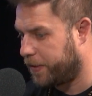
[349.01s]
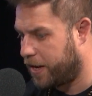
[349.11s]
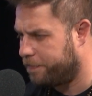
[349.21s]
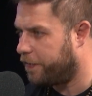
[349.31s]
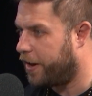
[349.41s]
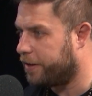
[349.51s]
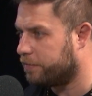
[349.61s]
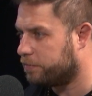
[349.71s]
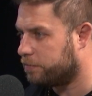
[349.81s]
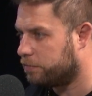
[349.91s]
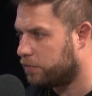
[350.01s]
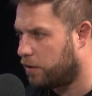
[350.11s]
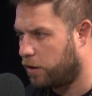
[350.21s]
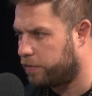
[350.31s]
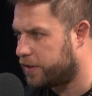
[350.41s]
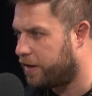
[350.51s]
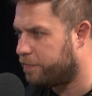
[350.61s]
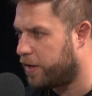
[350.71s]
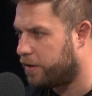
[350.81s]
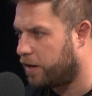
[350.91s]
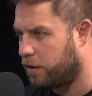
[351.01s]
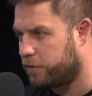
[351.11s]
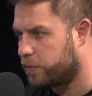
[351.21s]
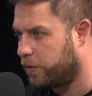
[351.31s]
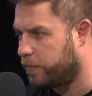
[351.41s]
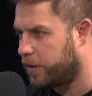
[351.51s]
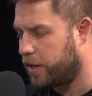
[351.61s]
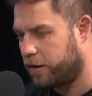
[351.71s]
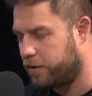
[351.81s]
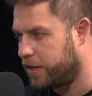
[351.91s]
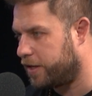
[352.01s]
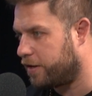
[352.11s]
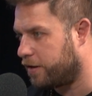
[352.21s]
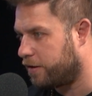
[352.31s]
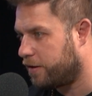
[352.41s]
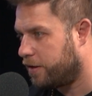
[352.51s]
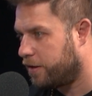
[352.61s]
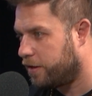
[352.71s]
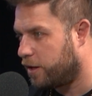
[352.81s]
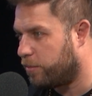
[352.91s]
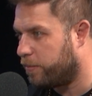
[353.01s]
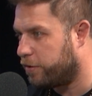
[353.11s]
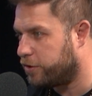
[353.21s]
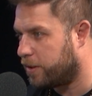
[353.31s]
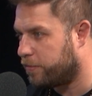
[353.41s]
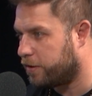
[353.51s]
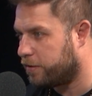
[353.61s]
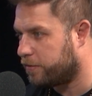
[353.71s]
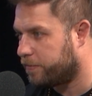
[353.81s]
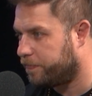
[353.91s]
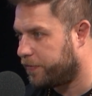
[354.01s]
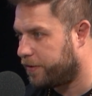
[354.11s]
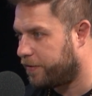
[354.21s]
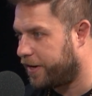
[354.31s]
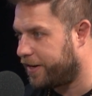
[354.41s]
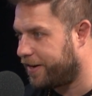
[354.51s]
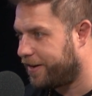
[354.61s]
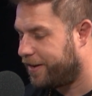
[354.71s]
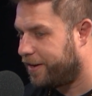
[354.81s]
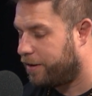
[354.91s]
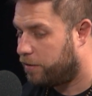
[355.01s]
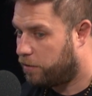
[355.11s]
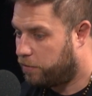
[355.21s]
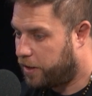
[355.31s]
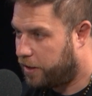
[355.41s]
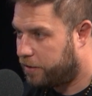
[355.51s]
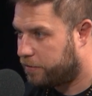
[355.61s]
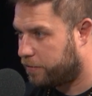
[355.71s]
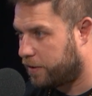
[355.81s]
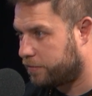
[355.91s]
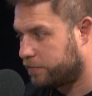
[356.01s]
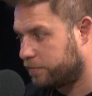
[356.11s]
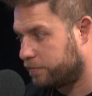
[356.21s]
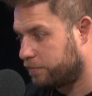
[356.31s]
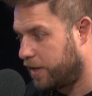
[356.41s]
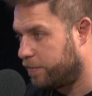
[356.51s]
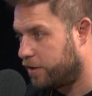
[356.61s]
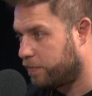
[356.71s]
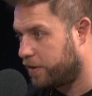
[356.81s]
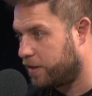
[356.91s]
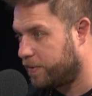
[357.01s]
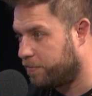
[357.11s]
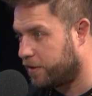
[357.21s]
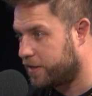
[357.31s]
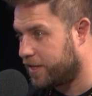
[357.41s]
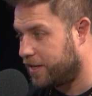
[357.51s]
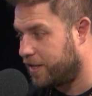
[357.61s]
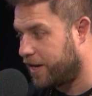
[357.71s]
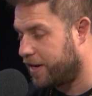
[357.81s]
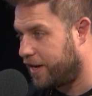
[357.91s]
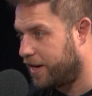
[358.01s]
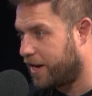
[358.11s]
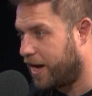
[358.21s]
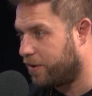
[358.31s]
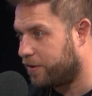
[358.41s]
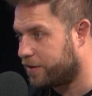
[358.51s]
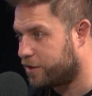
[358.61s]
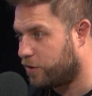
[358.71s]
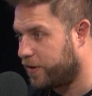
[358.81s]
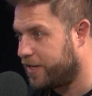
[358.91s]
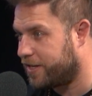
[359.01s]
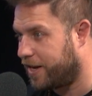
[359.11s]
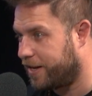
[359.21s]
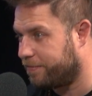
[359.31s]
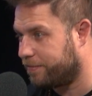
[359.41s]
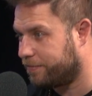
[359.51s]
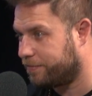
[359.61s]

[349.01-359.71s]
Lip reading: I'm fine. I always have been. I always will be. I don't need your mumbo jumbo, right? Okay, well, maybe you're one of the people that's in that 8-hour screen time.